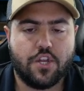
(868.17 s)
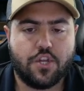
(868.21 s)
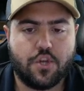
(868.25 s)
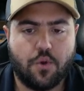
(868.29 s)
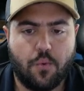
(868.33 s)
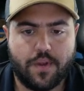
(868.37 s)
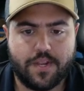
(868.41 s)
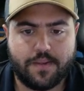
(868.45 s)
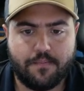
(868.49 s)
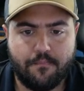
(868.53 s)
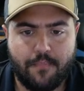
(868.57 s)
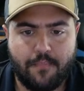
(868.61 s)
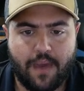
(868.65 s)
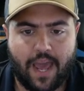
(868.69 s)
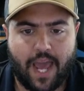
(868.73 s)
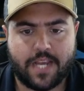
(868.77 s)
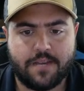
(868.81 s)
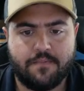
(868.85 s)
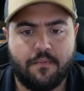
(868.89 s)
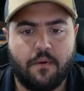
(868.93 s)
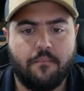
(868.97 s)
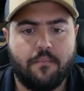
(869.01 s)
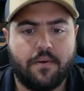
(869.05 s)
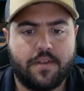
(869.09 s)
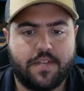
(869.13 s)
to its
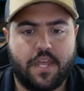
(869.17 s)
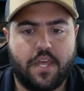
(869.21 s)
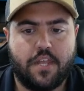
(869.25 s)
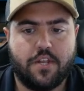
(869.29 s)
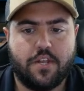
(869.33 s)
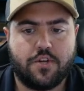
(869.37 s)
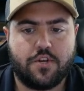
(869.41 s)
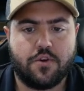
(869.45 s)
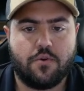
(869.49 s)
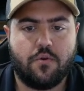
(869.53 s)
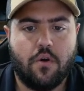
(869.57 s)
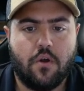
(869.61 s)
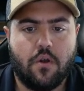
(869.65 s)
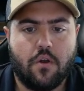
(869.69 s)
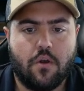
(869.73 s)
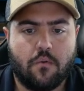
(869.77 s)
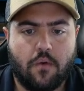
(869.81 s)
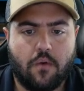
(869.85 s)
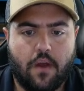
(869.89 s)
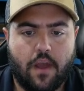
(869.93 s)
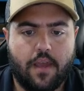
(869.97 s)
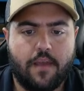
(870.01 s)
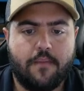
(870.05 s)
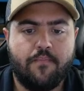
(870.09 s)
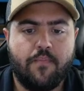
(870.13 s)
maximum potential,
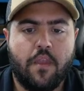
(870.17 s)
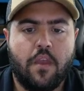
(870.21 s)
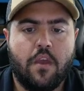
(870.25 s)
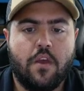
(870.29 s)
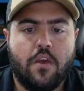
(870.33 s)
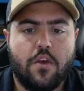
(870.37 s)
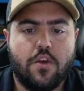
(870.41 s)
right?